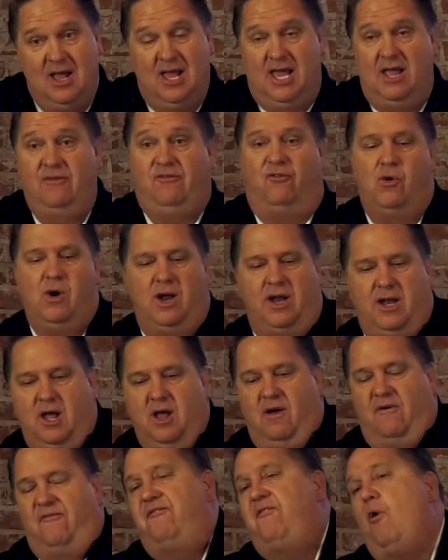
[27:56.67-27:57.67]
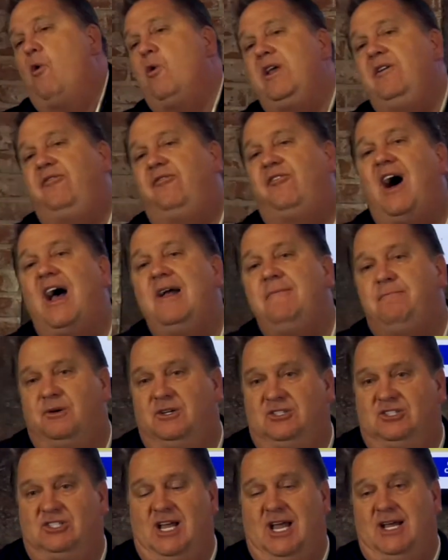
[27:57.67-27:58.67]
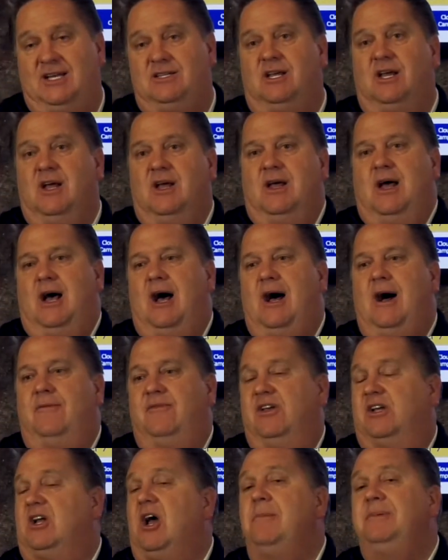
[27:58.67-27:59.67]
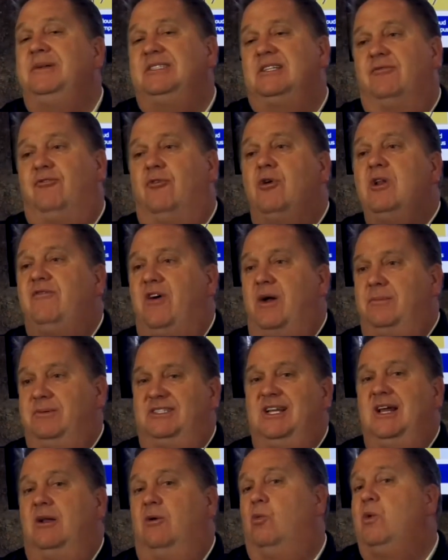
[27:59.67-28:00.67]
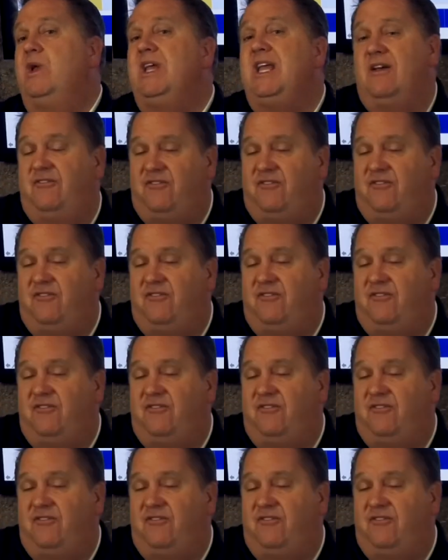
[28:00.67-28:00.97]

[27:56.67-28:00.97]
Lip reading: If we're at 45%, the company's at 45%, we get